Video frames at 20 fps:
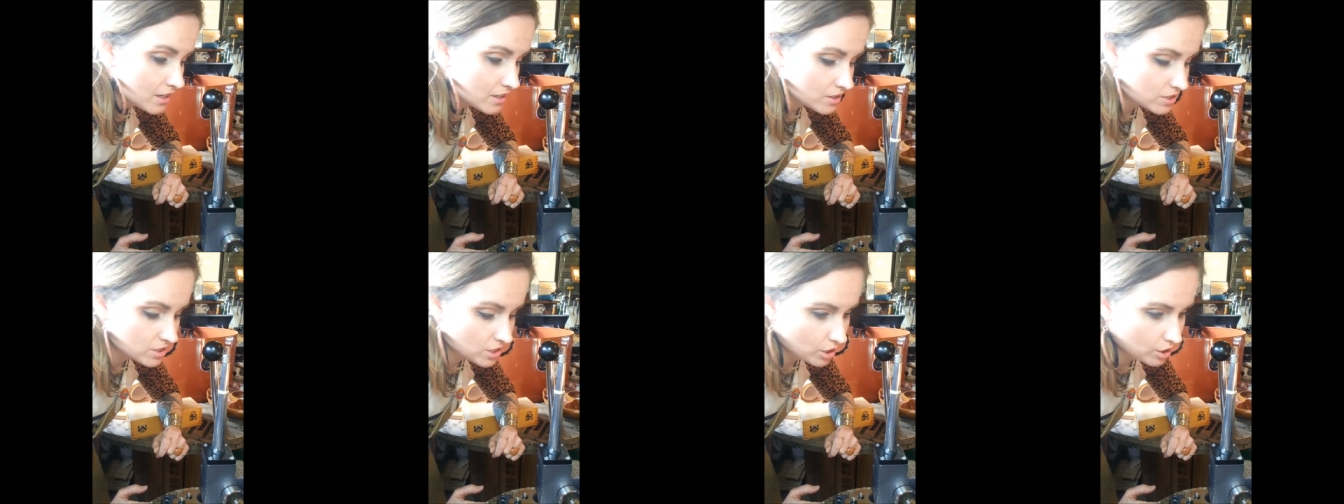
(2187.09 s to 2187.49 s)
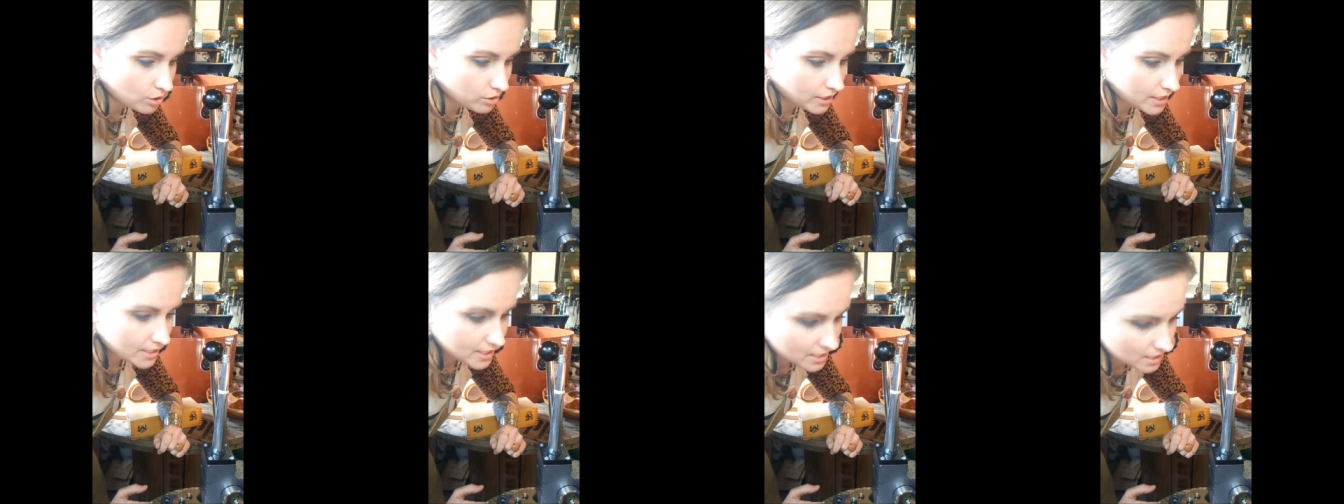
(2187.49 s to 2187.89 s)

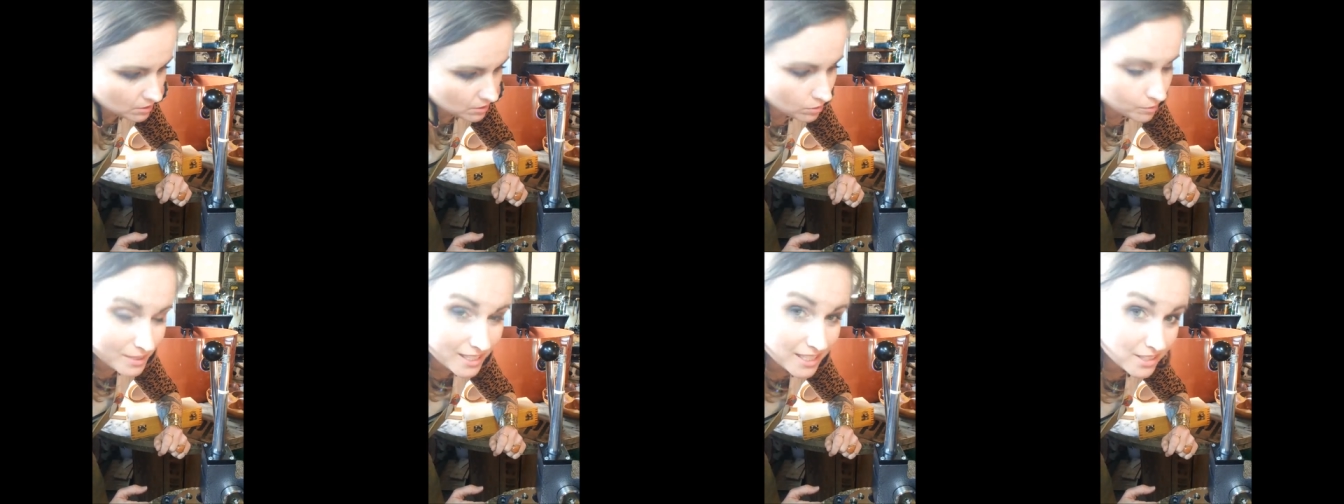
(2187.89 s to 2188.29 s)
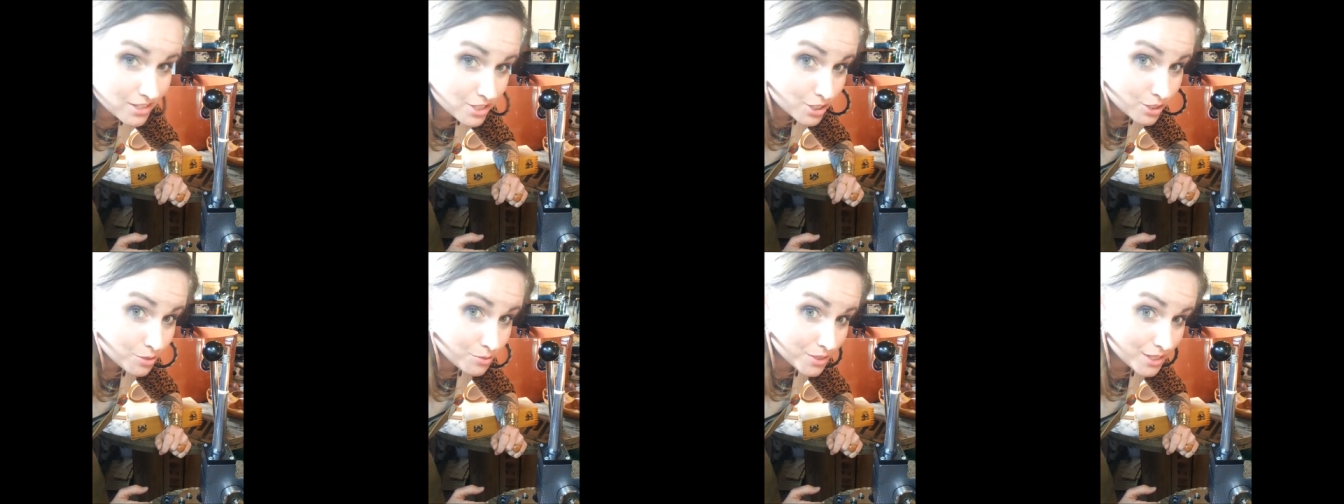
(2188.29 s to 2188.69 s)
So let's see what we can
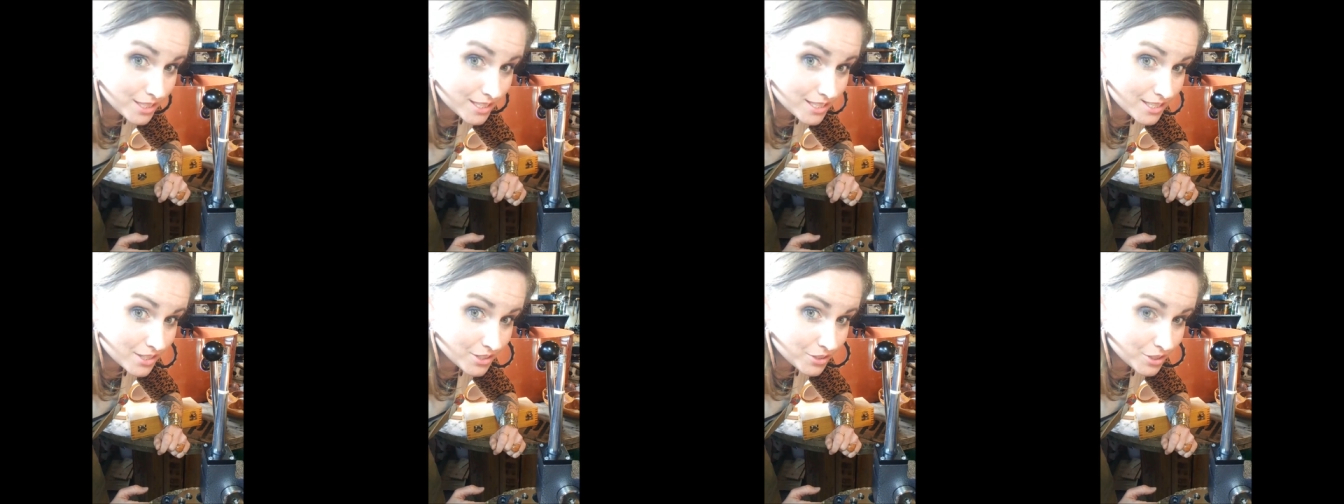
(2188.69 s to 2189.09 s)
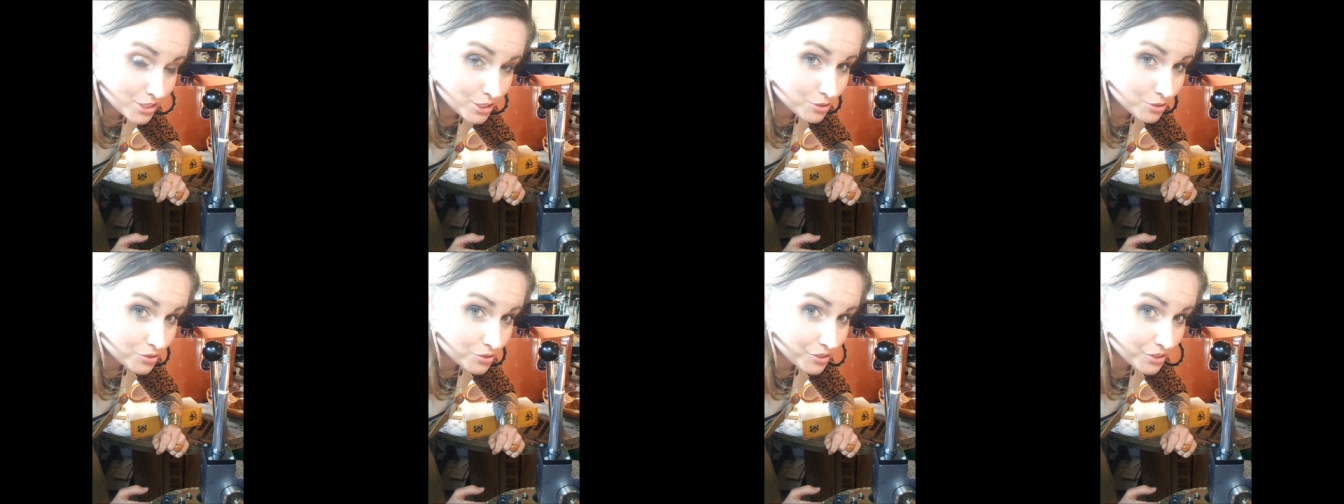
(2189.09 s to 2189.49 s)
do with this
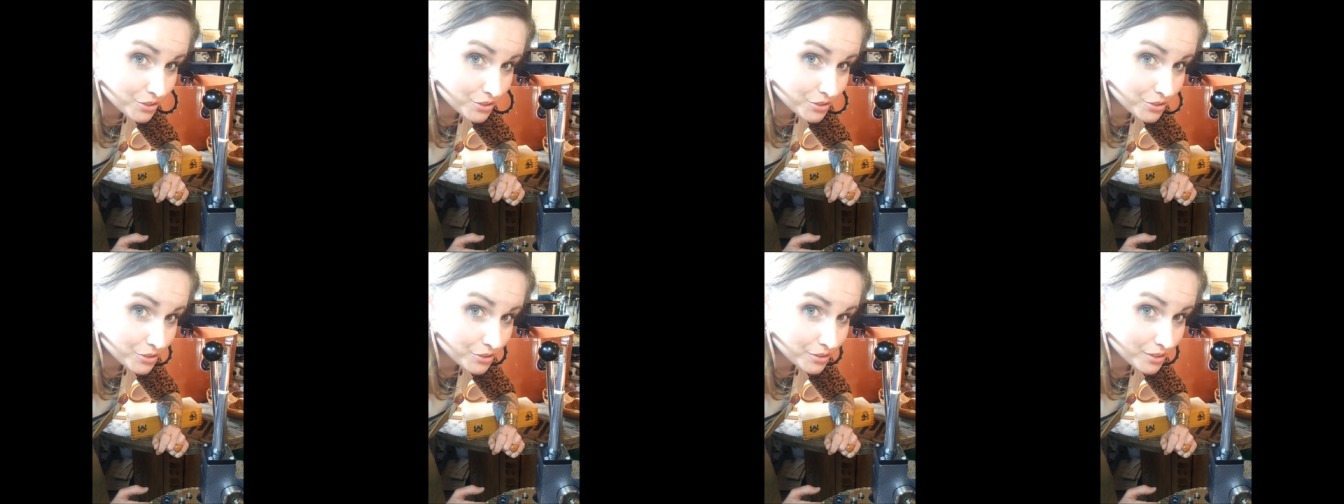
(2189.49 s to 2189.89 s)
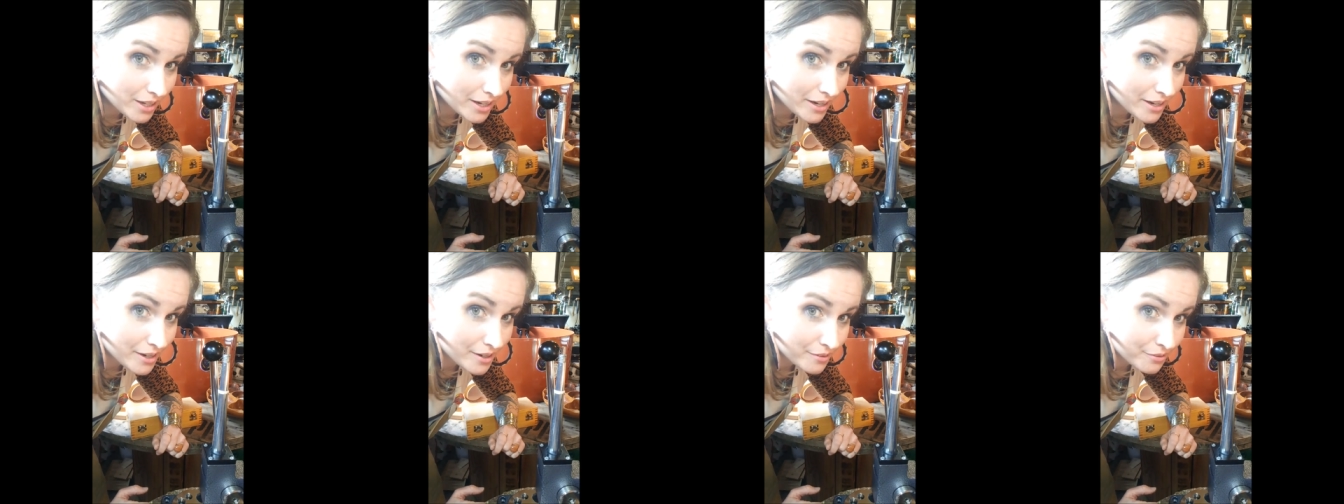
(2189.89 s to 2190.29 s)
cute little
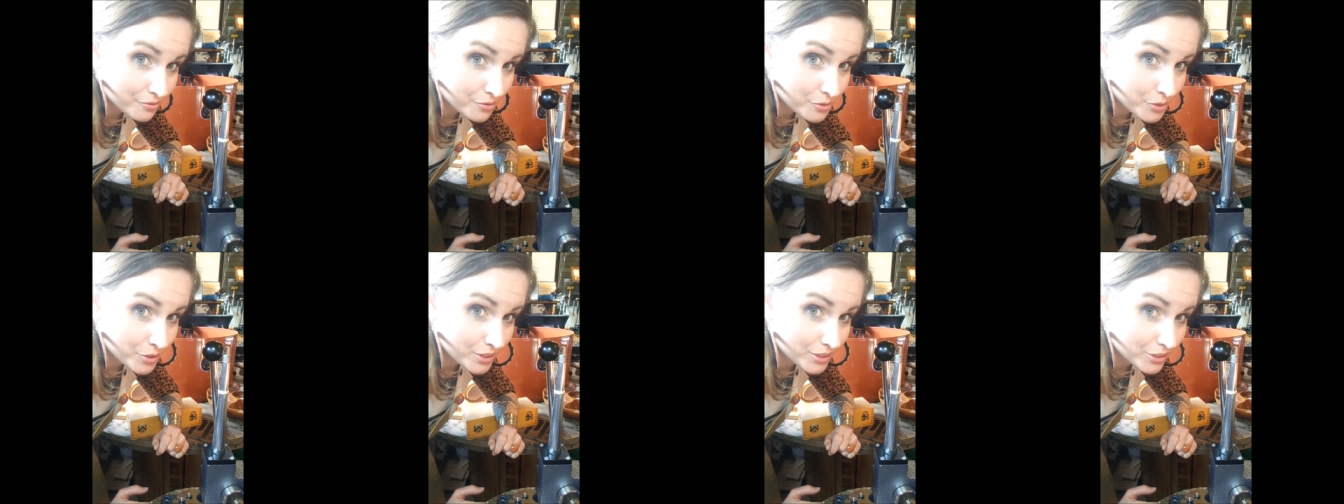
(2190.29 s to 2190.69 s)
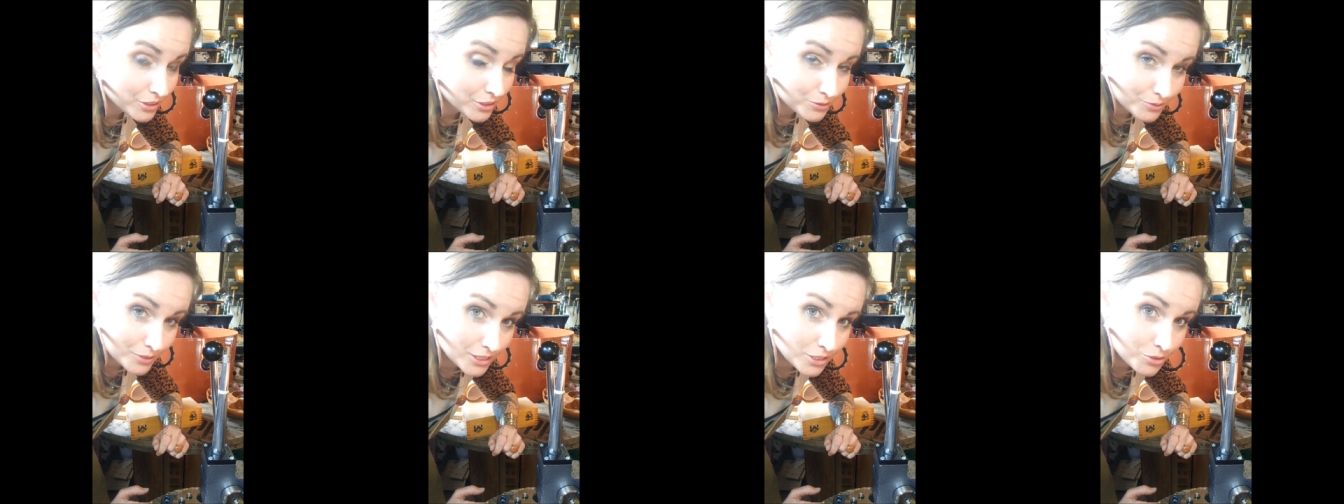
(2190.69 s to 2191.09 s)
uh, four
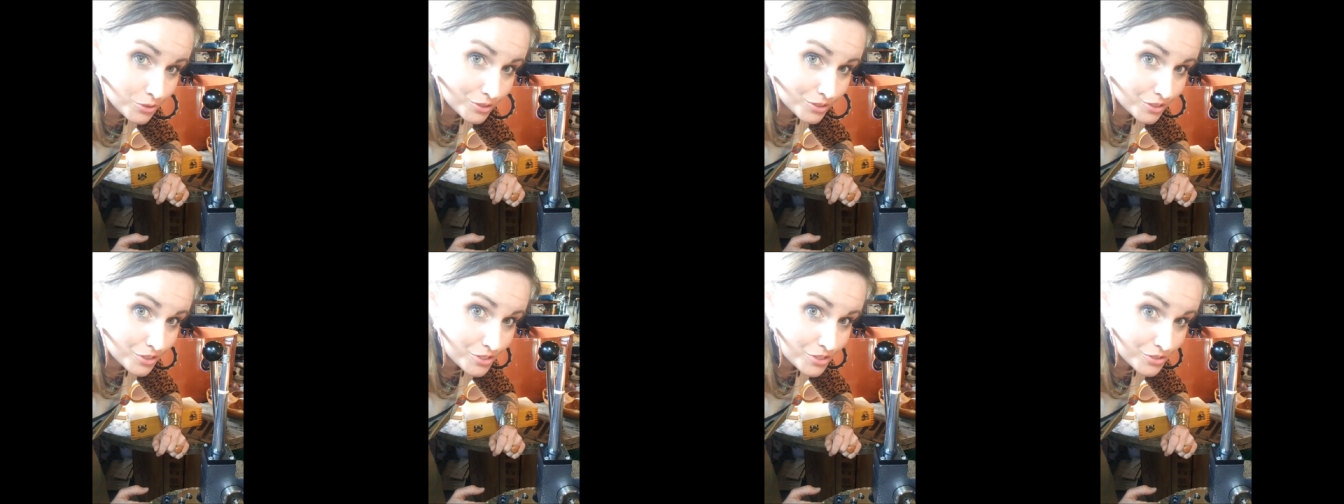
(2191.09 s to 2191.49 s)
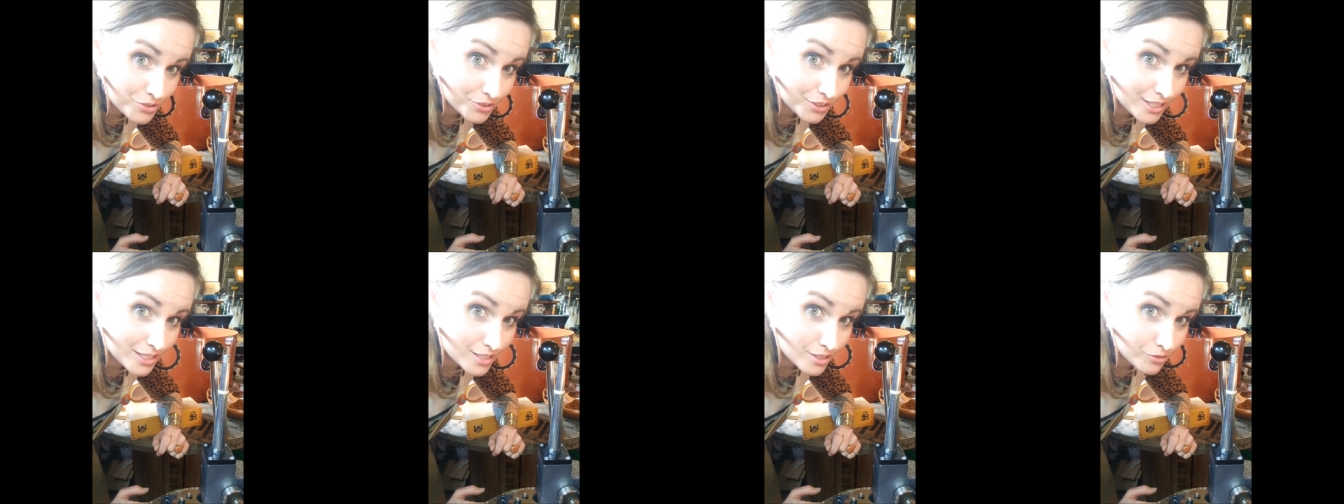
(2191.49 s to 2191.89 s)
and three quarter
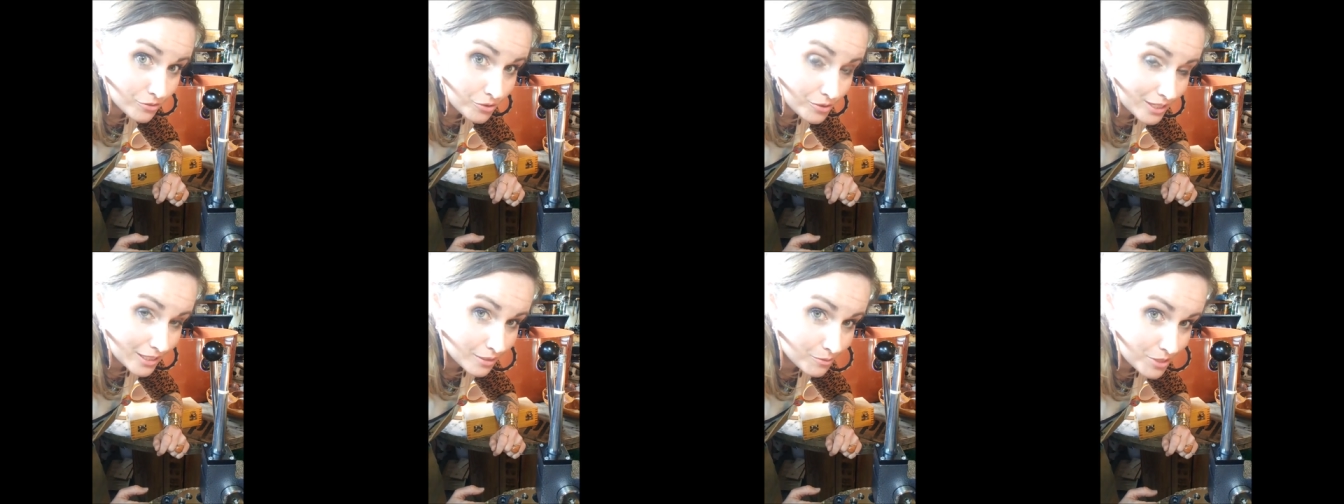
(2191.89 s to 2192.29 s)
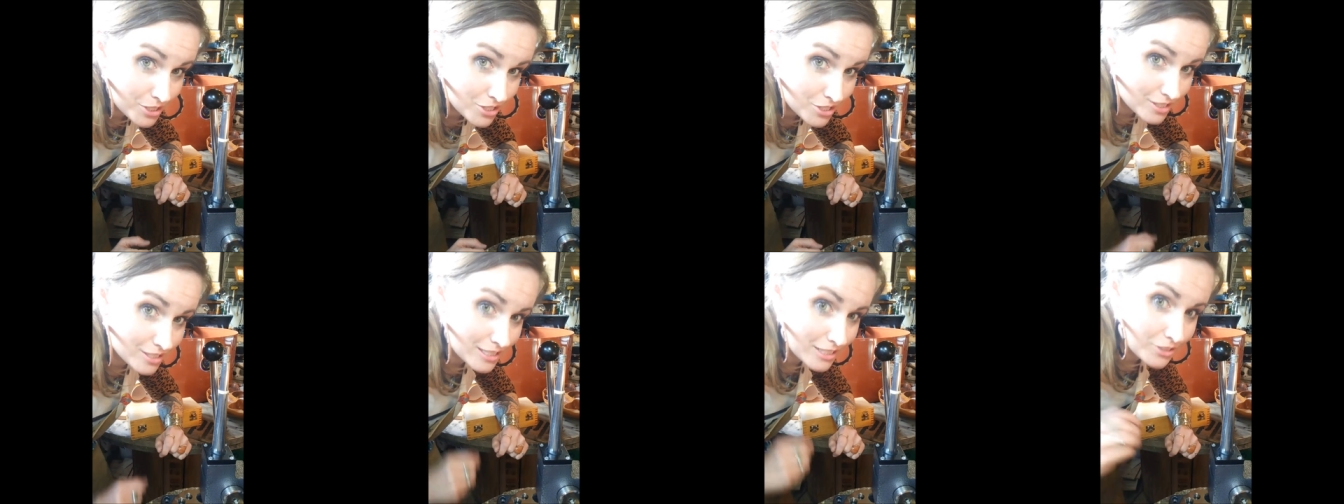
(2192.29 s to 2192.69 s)
sterling silver ring that we
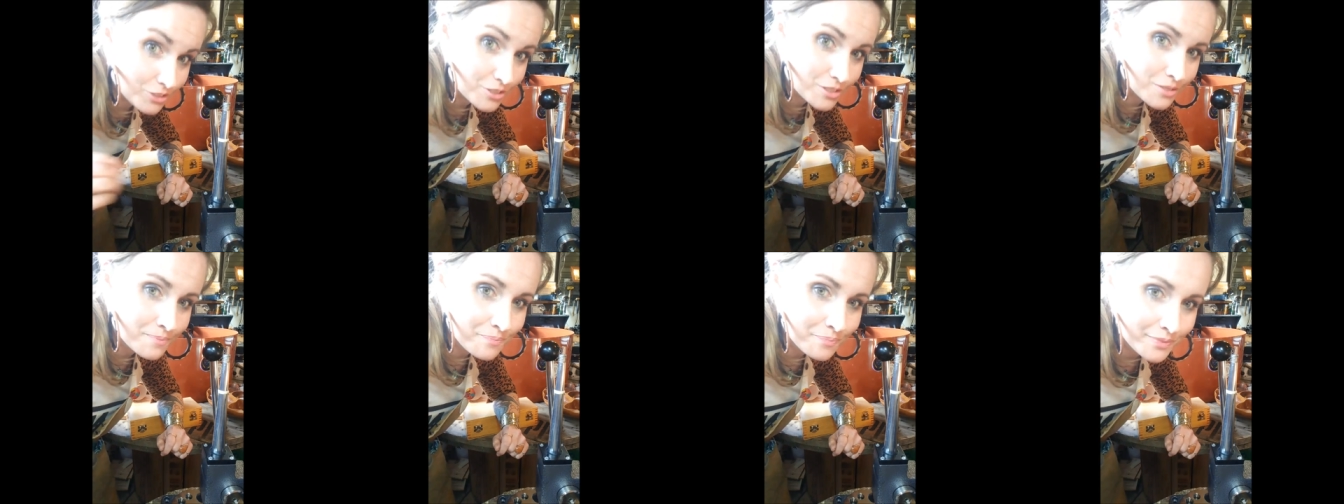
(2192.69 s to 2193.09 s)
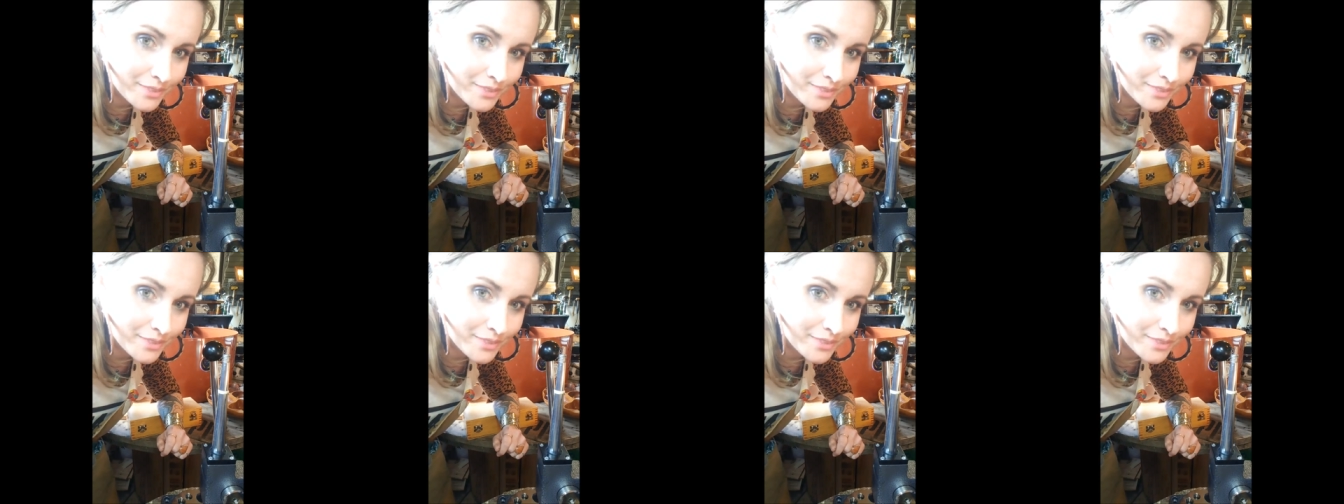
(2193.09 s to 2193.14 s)
just annealed.